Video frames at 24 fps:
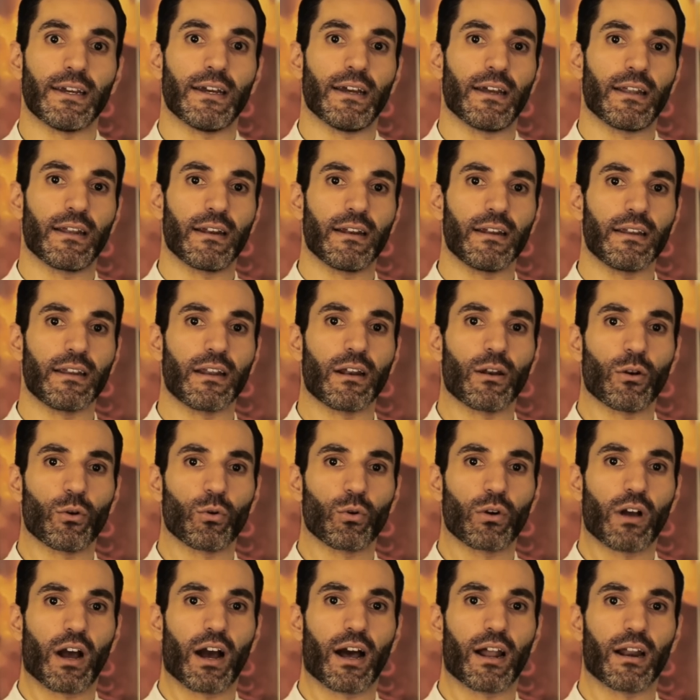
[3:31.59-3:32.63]
Enlil
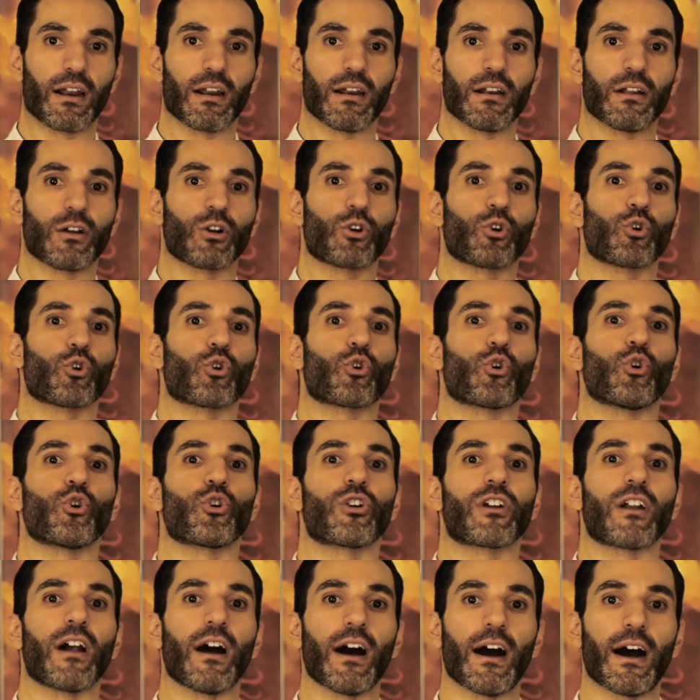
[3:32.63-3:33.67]
lugal
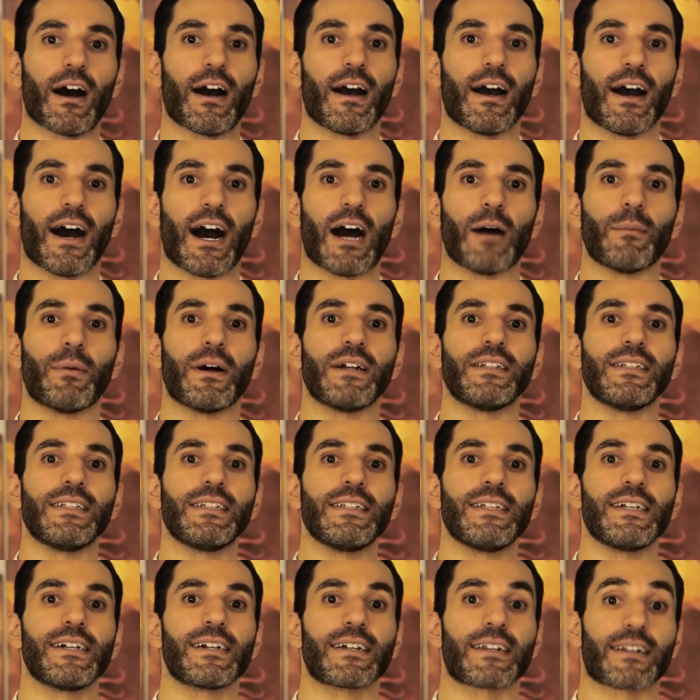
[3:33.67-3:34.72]
kurkurra
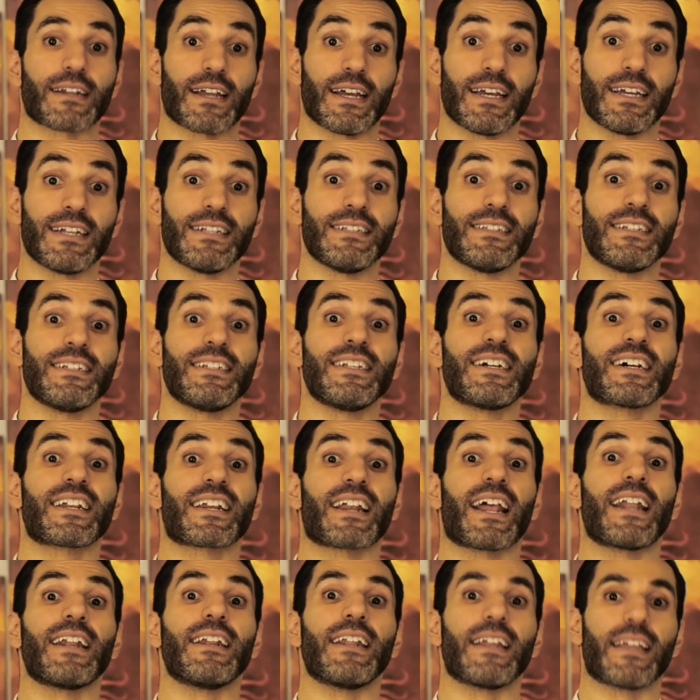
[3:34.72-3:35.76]
abadinir dinir
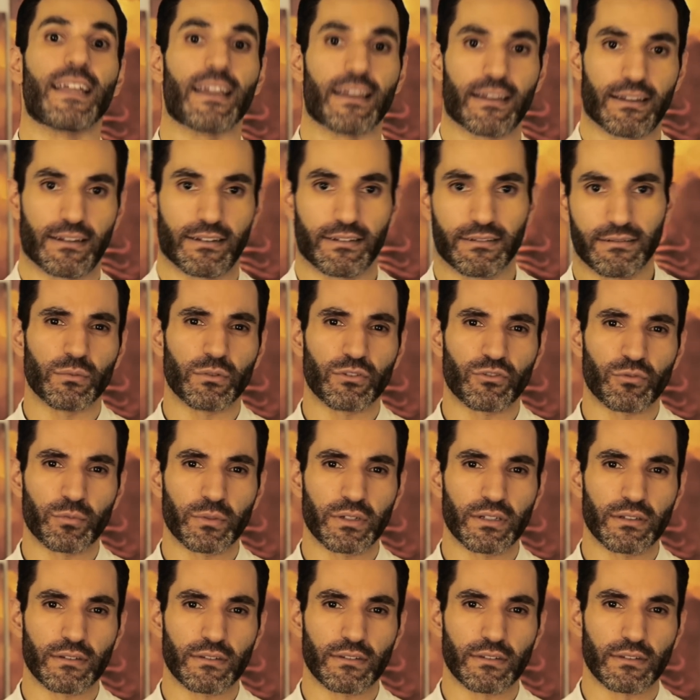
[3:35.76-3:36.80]
rennike, which
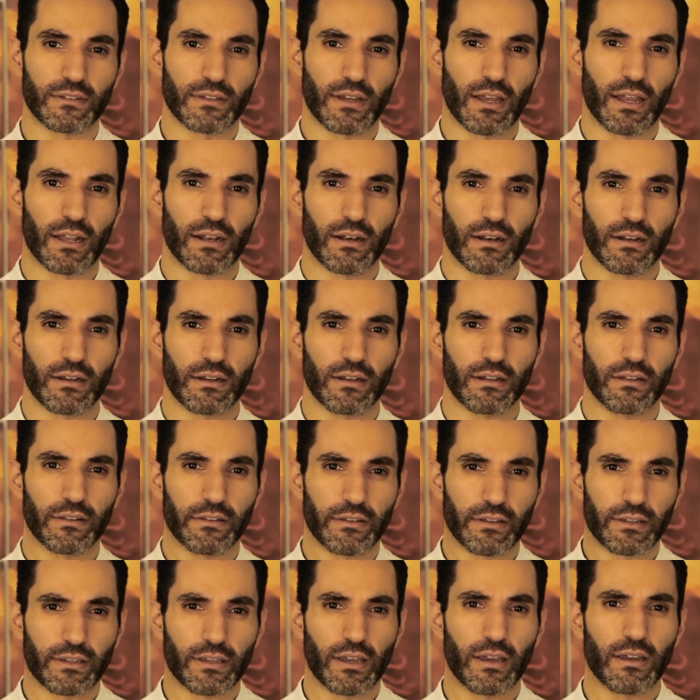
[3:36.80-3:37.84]
means Enlil
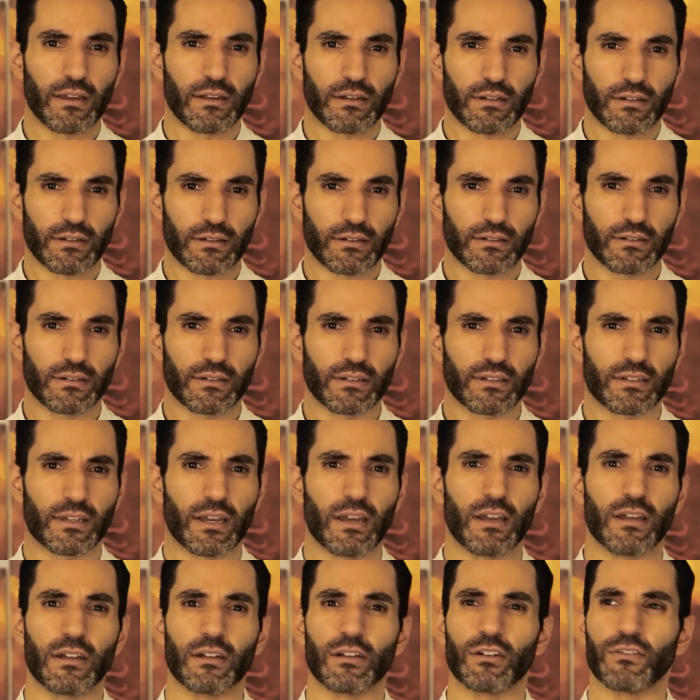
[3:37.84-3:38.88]
the king,
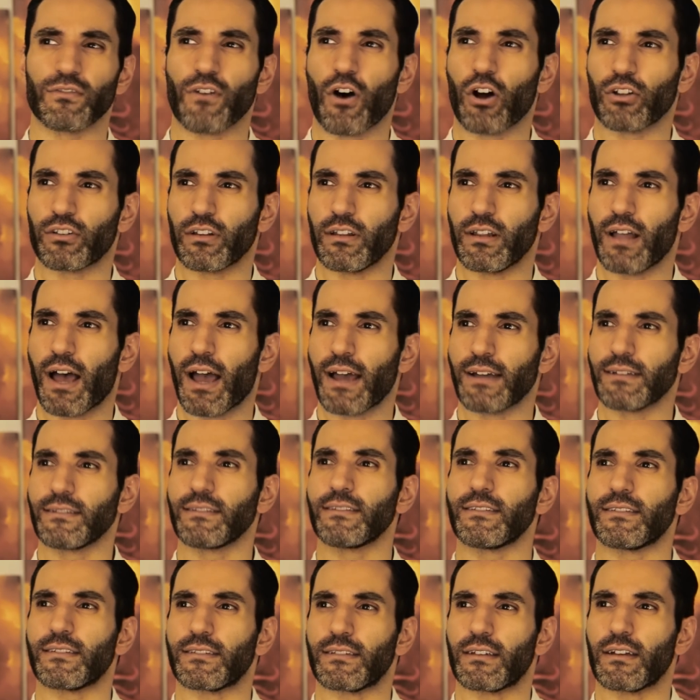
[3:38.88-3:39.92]
king of all the
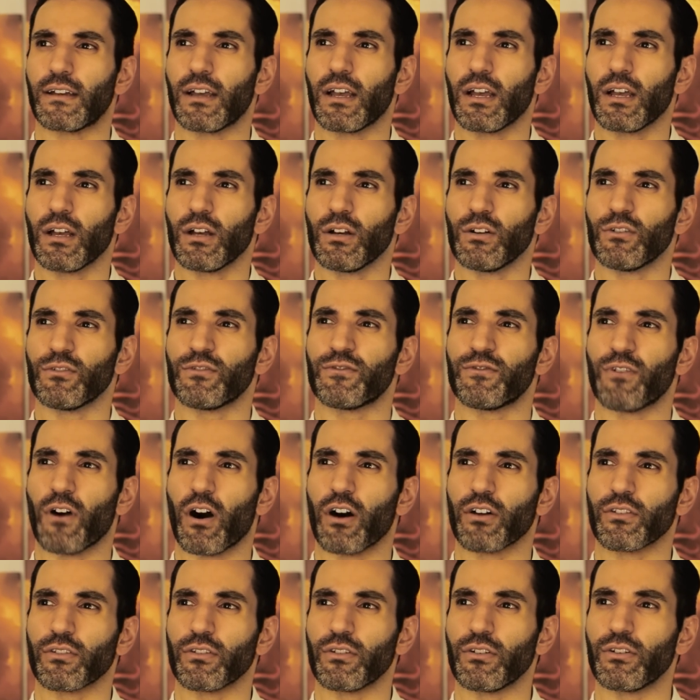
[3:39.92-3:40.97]
lands,
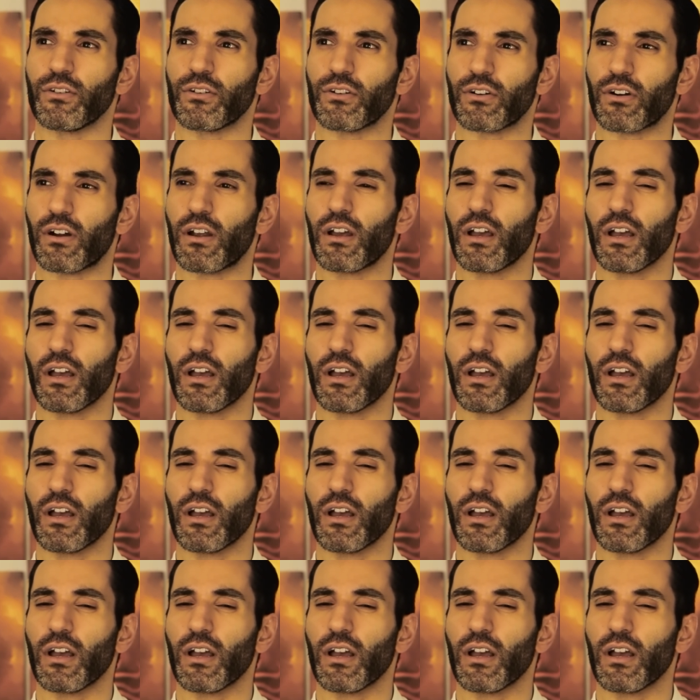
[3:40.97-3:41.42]
father